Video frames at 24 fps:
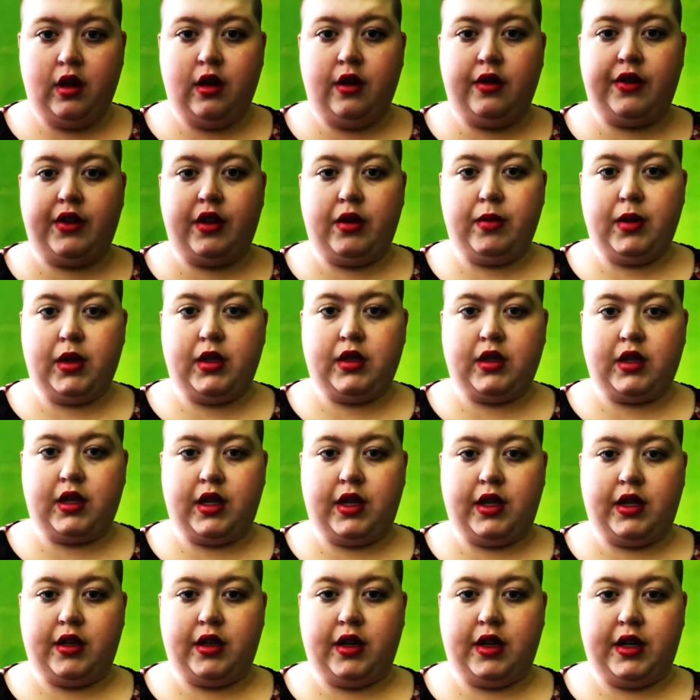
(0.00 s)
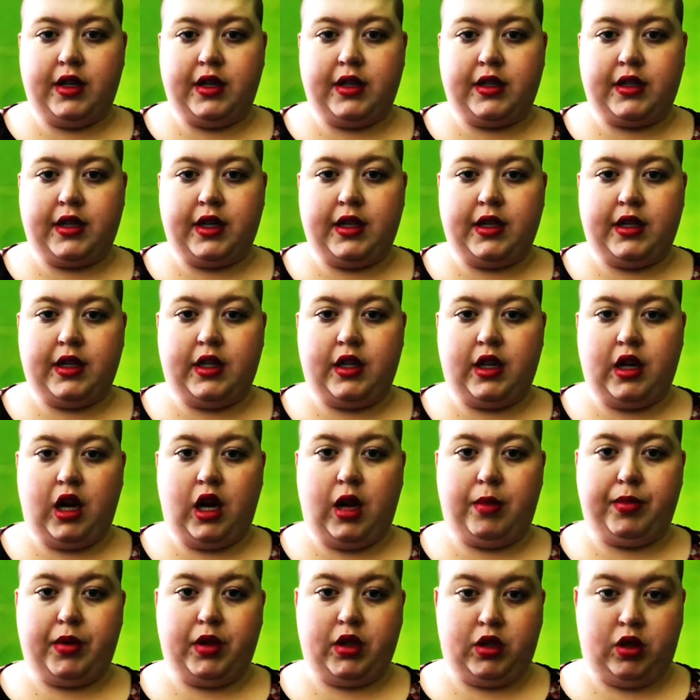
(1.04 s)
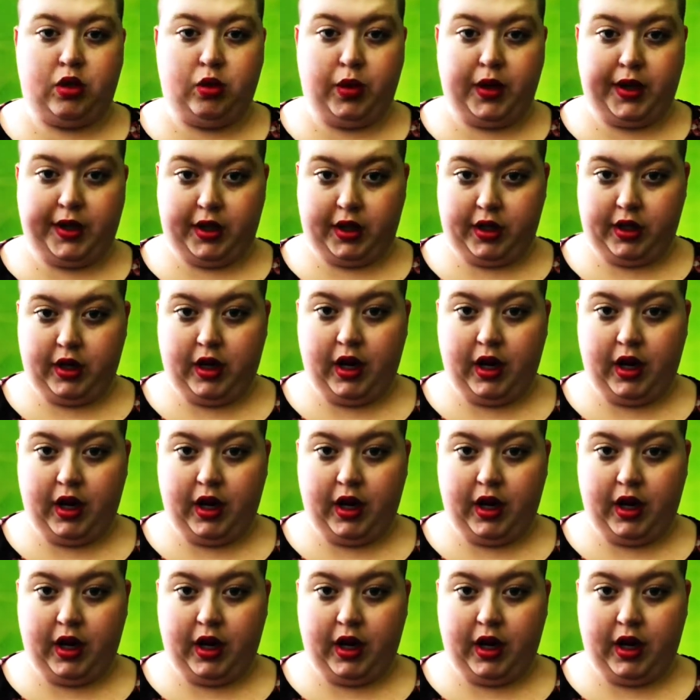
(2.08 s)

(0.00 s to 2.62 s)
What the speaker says: A few months later, I decided to hop on Twitter.